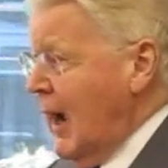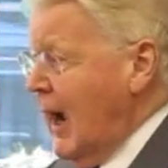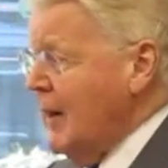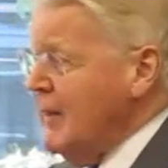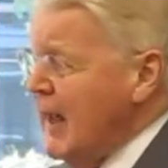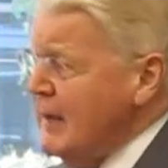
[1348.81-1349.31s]

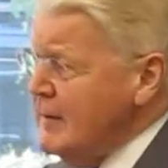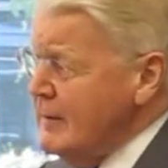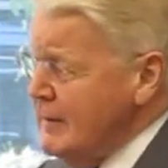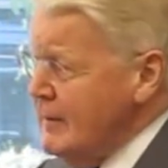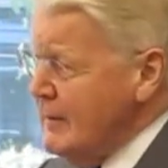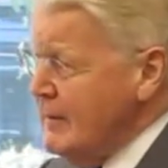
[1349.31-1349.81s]
And then,
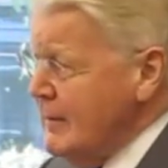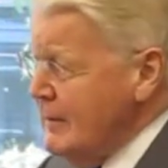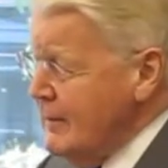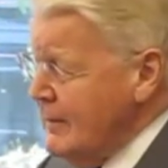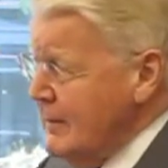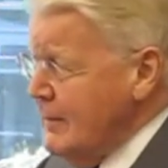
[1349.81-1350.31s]

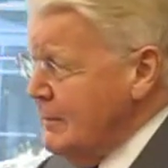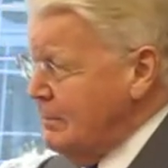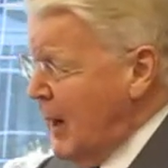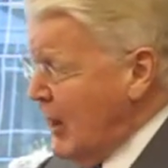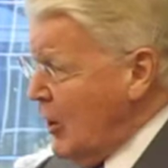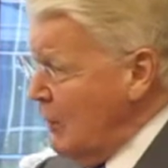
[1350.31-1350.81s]

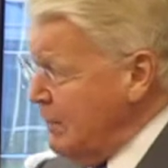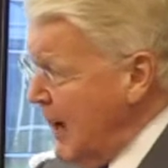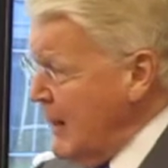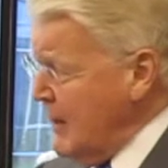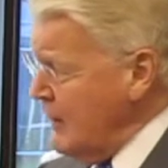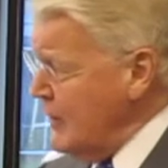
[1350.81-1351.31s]
by
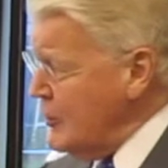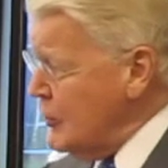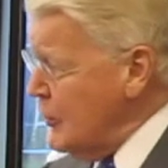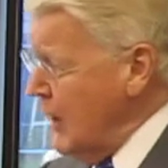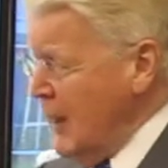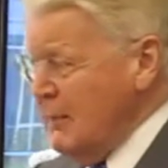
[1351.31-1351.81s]
combining these
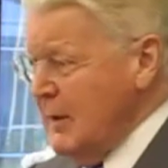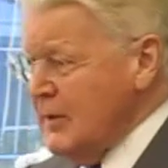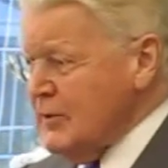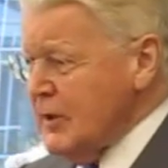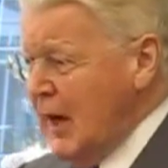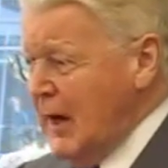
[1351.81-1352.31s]
two
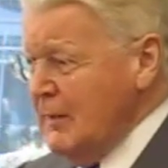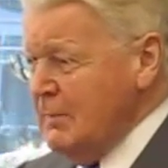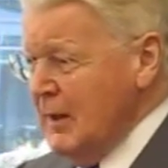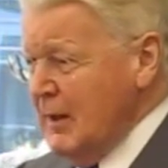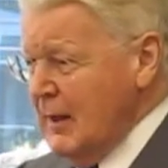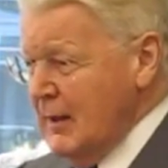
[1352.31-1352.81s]
elements, I
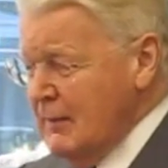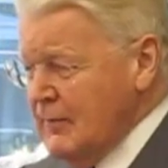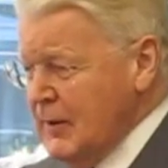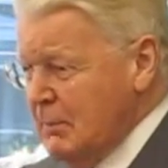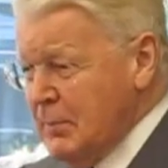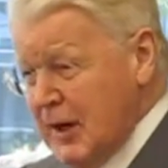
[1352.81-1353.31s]

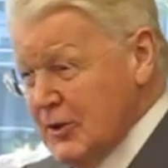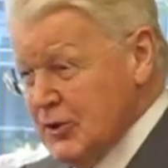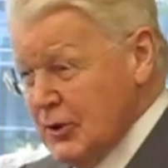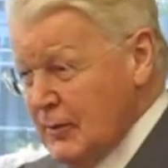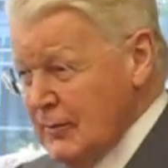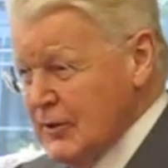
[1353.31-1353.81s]
believe the
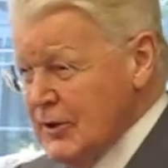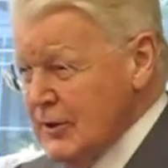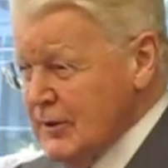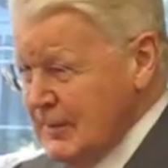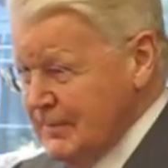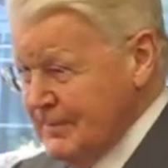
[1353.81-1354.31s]
pressure of the
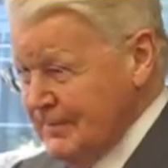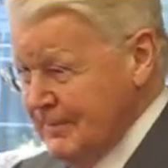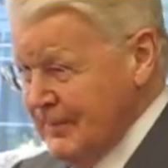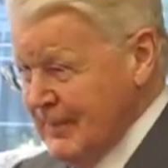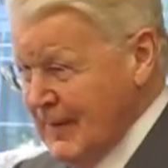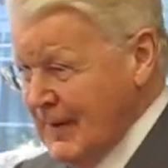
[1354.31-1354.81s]
system
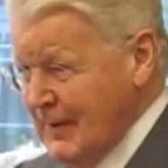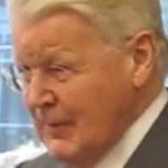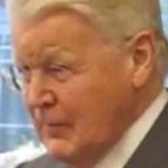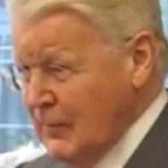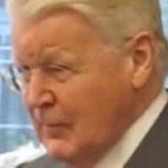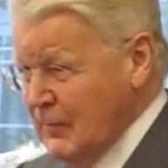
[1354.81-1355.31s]

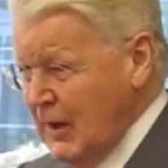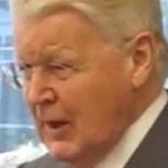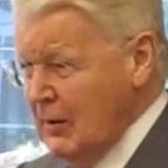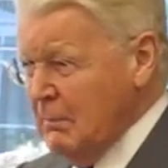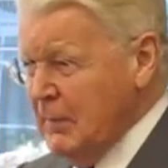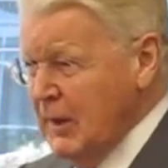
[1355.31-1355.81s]

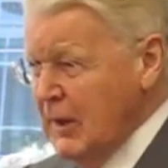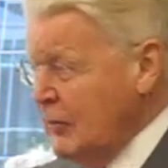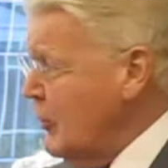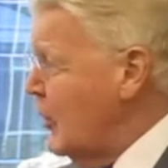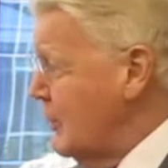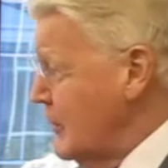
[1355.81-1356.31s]
will be
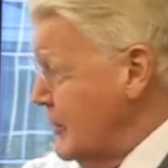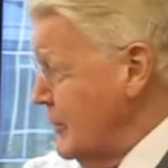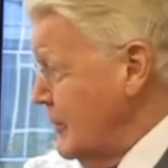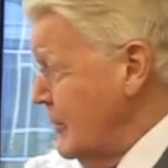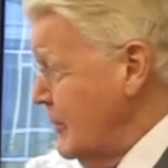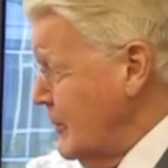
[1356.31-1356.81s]
enormous
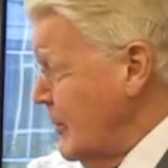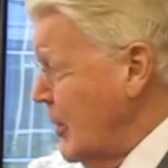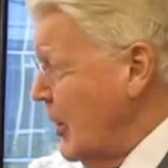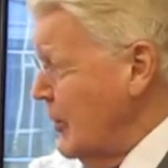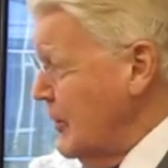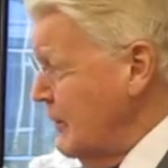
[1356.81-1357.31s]

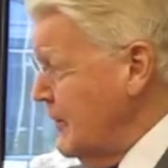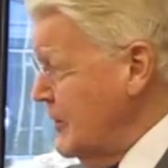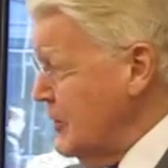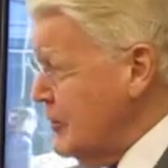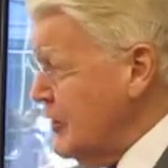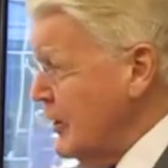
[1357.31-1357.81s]
on the
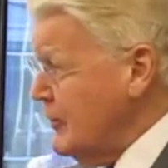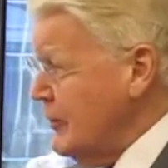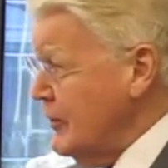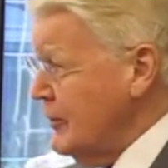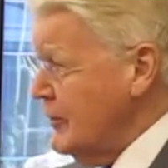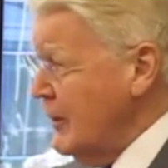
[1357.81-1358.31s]
fishing
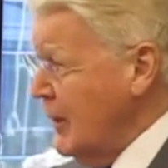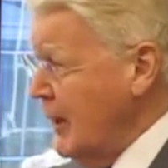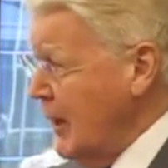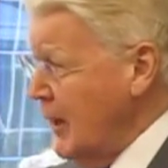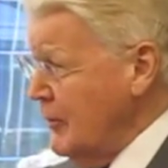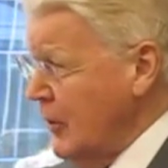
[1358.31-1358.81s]
sector
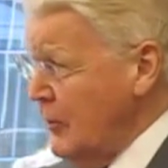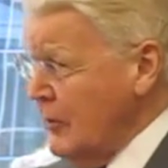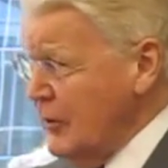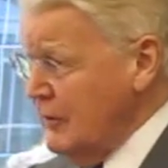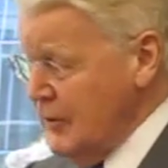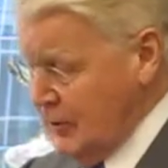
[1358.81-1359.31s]
and on
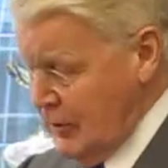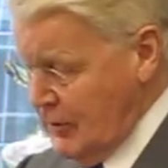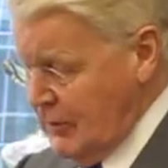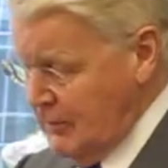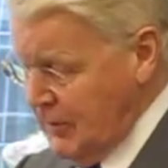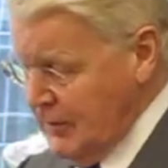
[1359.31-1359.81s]
the fishing
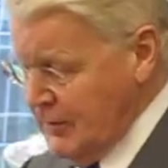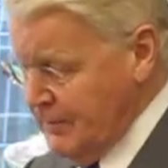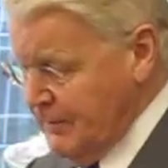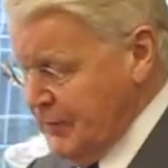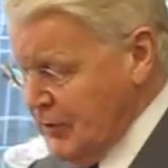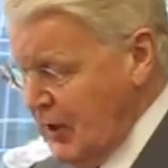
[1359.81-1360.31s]

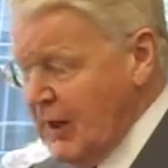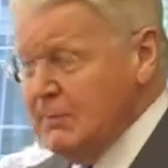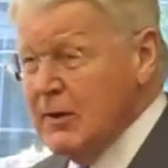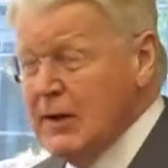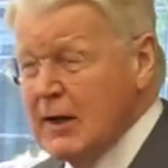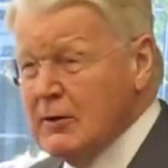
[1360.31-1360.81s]
product. So let
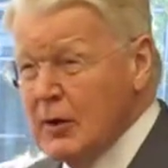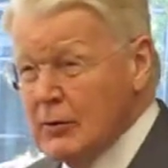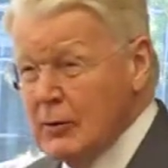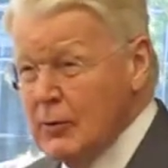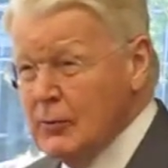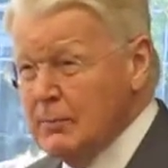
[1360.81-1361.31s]
me then
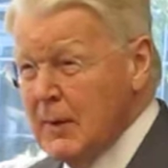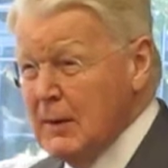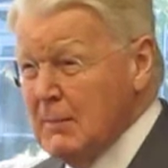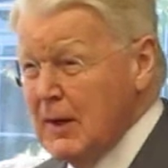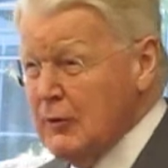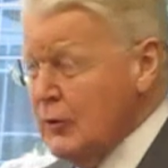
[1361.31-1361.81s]
conclude by
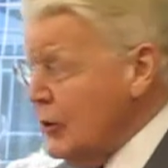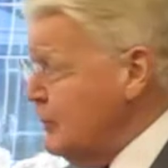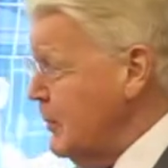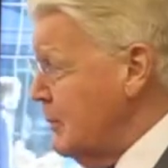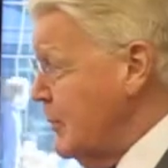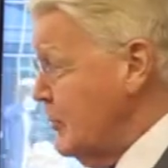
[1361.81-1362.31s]
my third
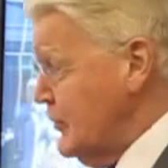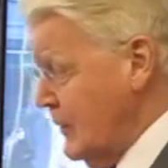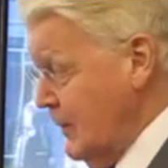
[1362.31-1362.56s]
proposal,